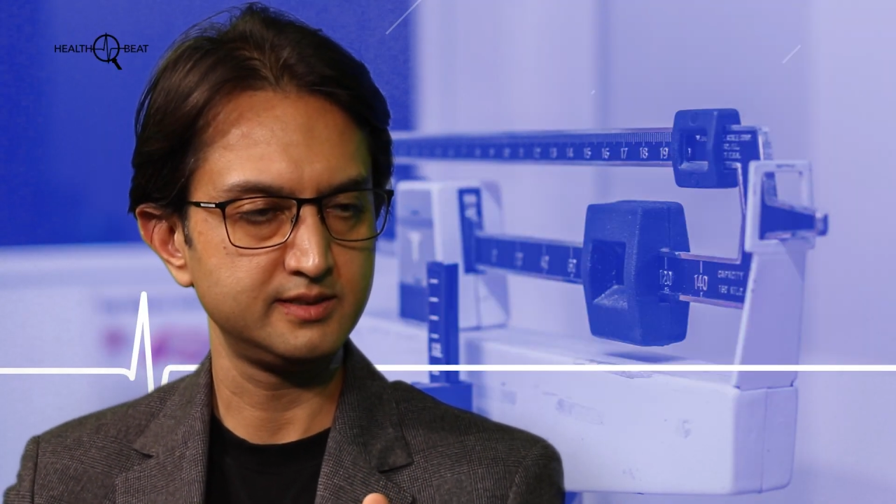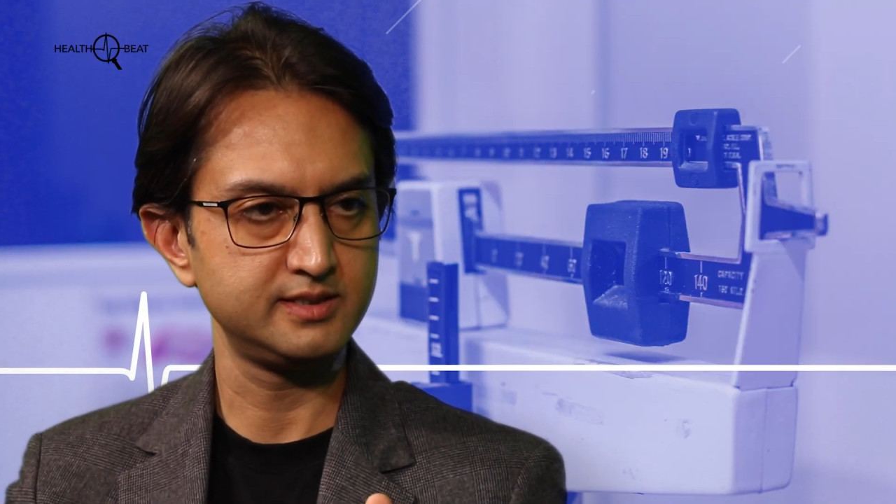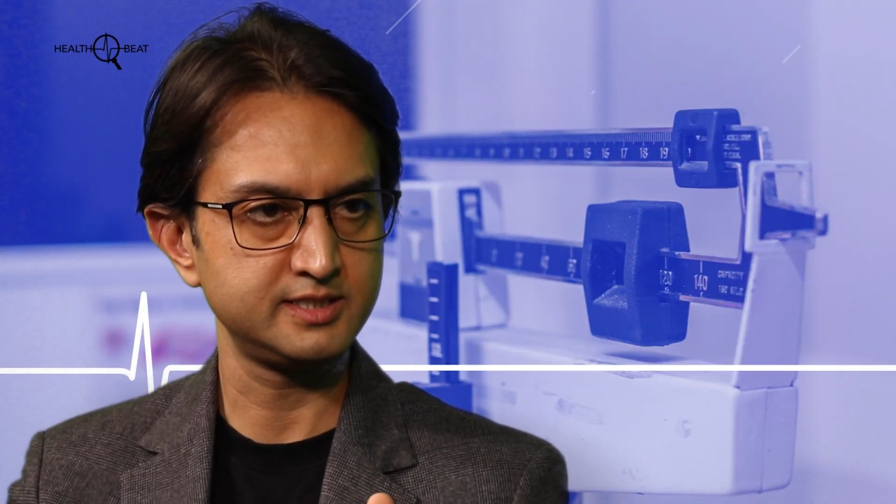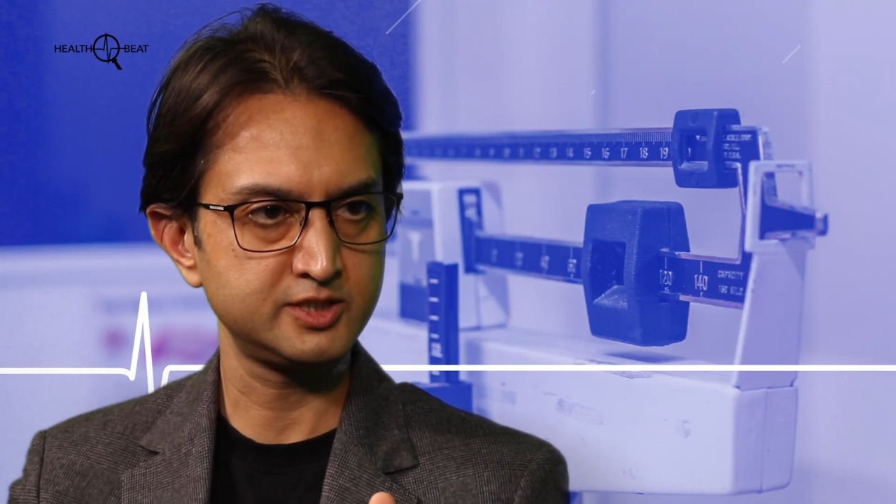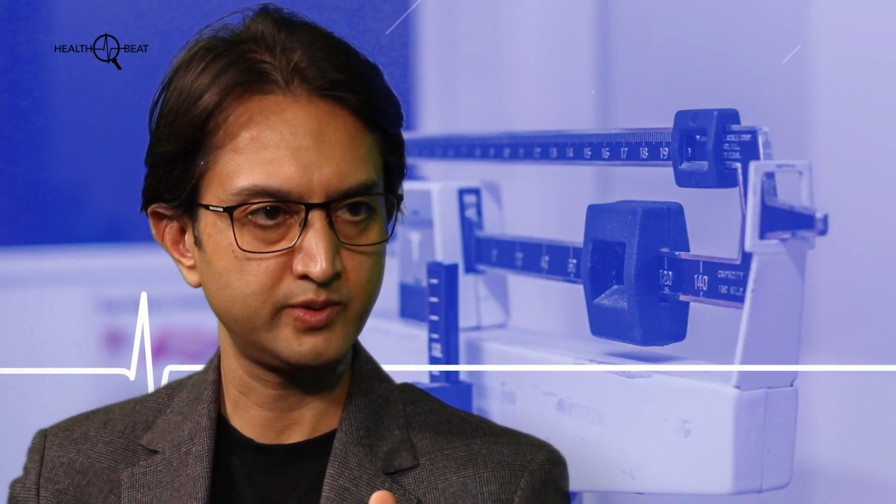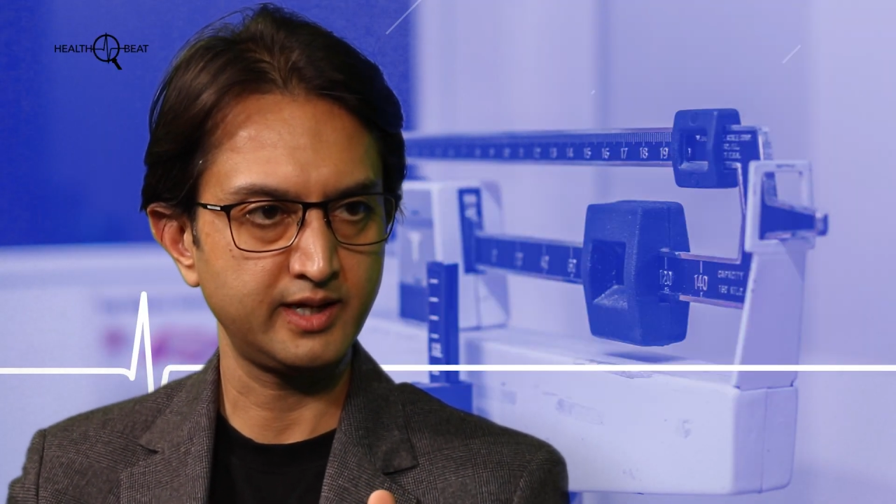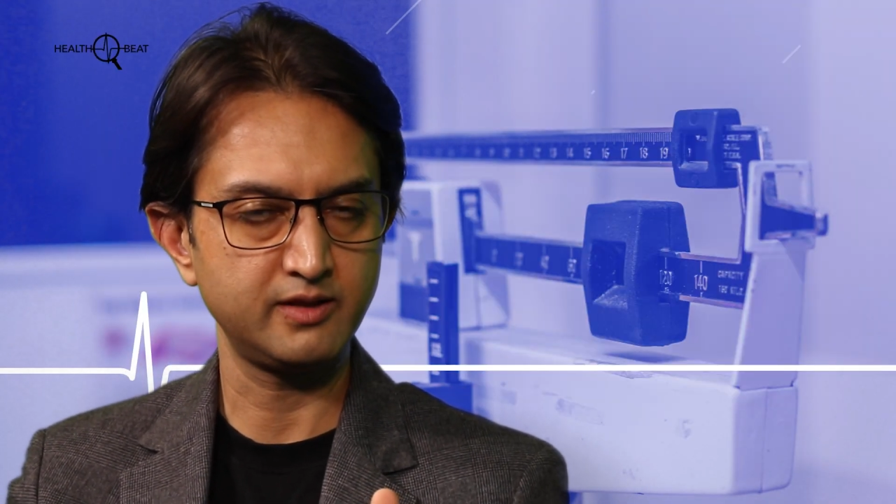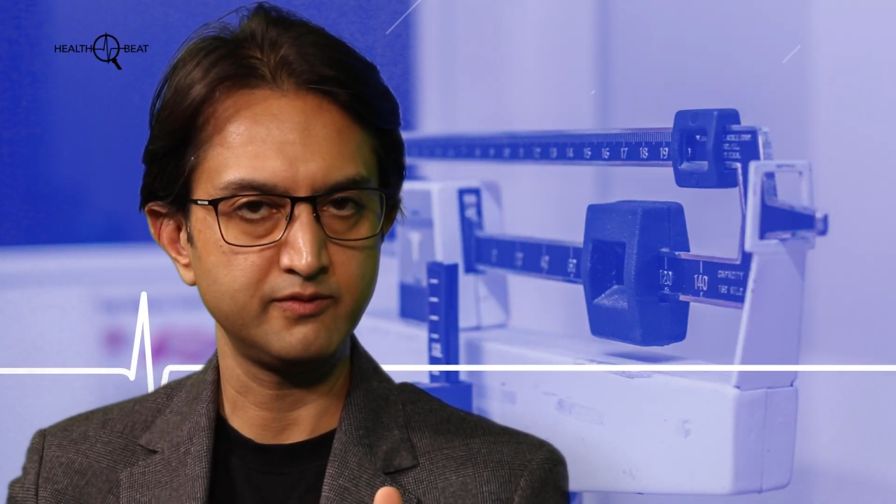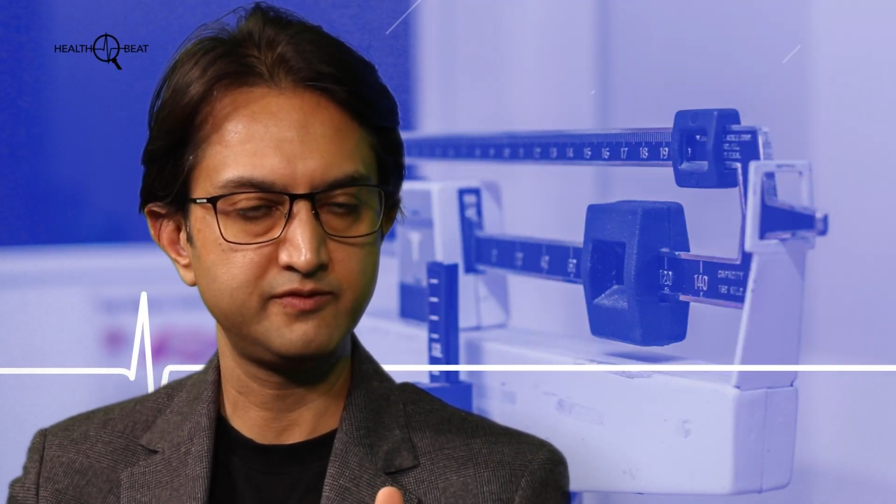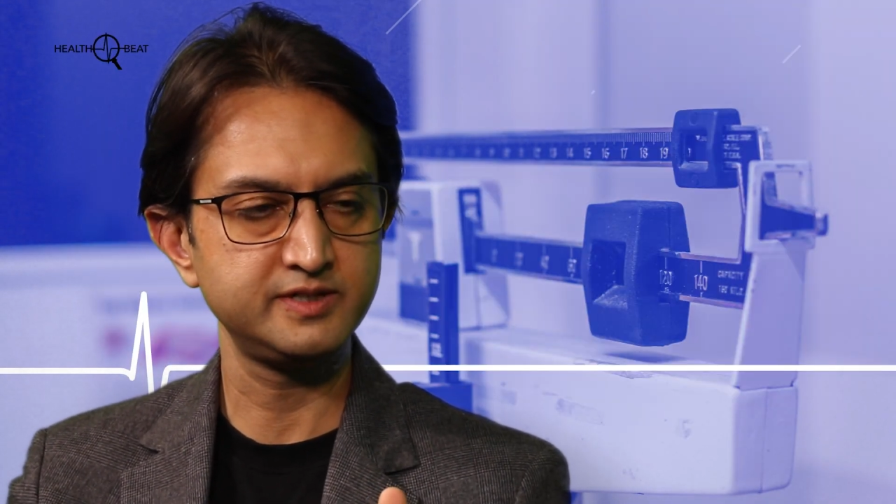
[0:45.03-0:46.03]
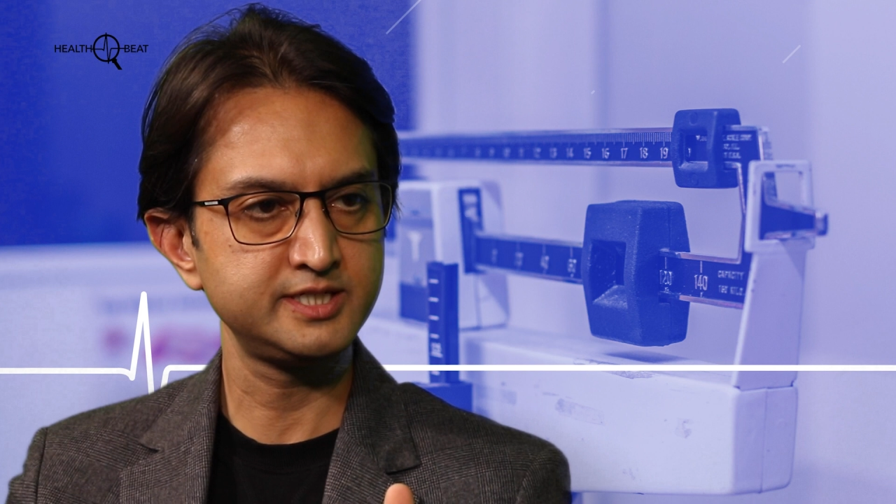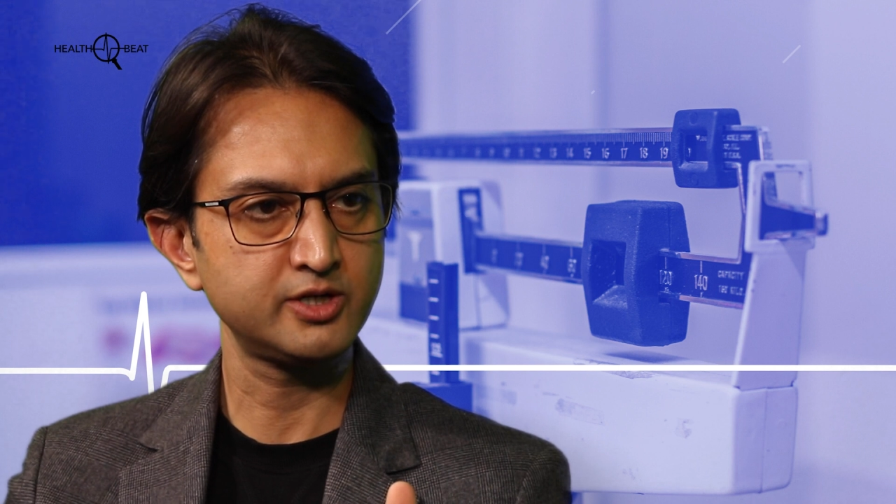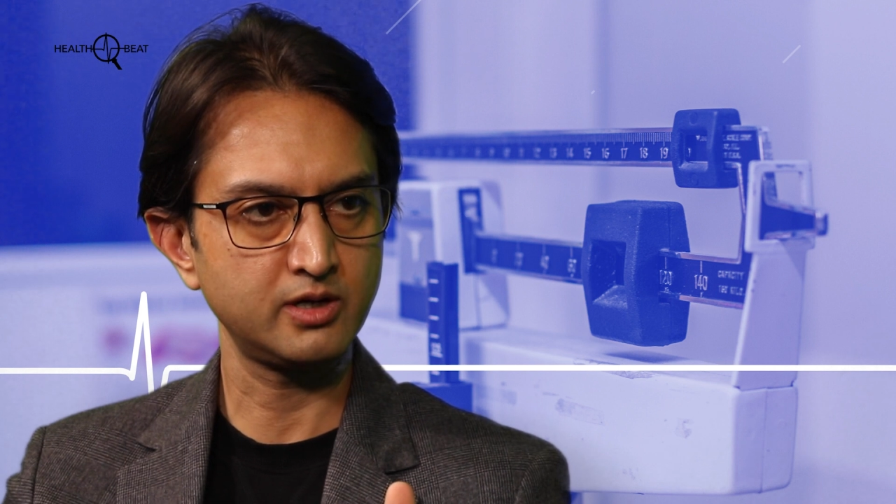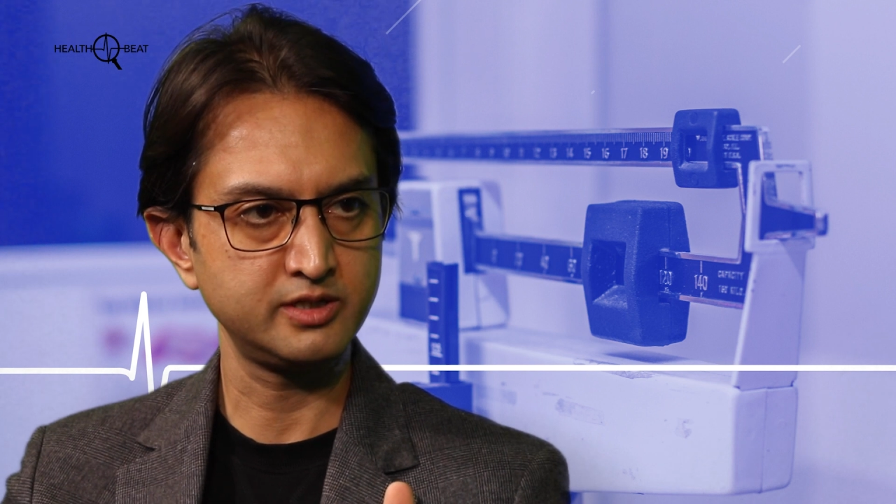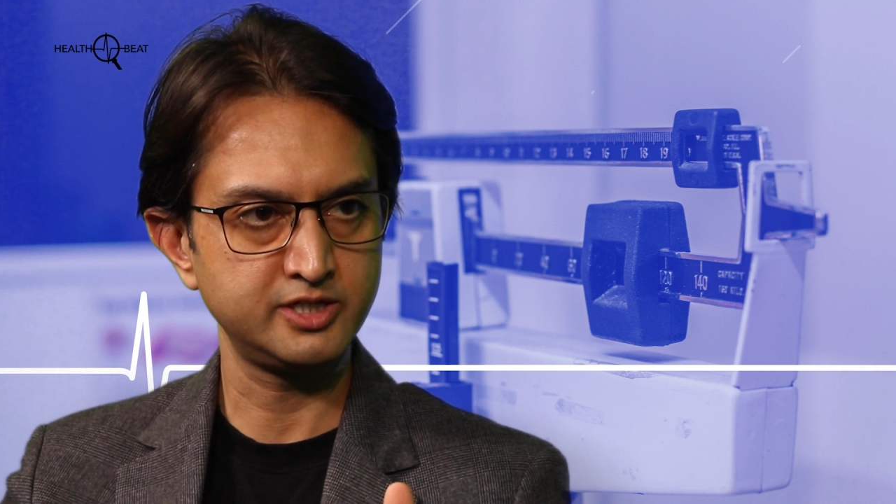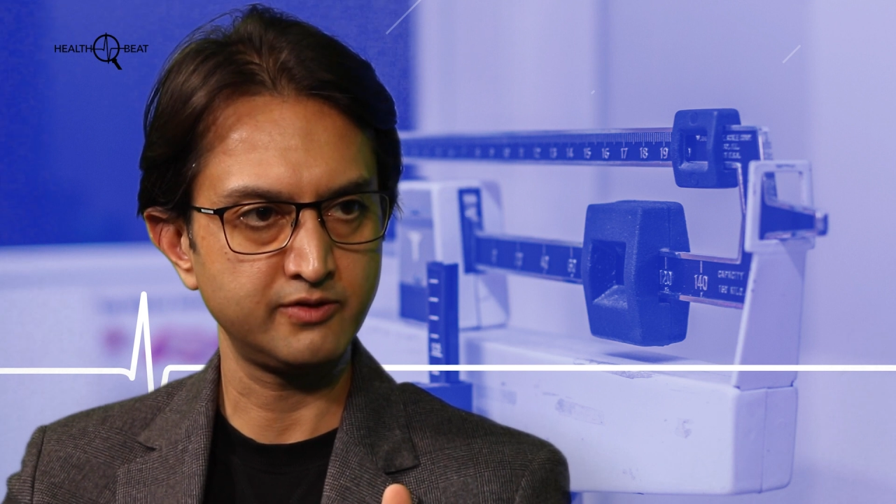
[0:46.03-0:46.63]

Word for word: This is where the physiology